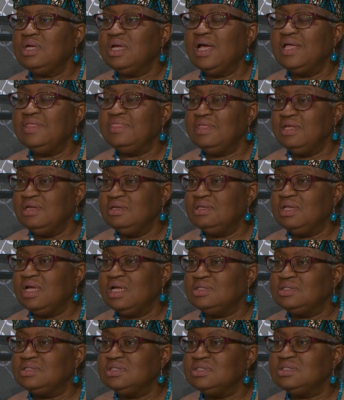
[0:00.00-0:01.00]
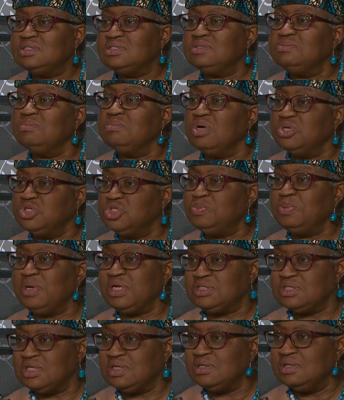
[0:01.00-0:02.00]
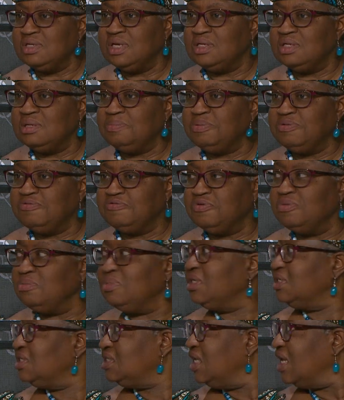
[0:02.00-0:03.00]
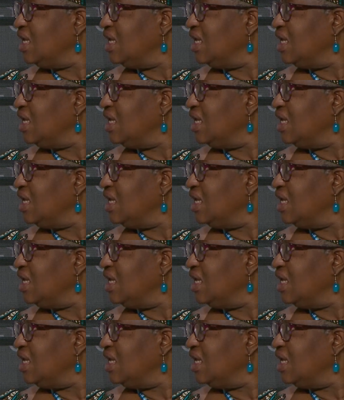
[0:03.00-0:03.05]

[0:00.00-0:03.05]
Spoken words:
I think that is much better than the performance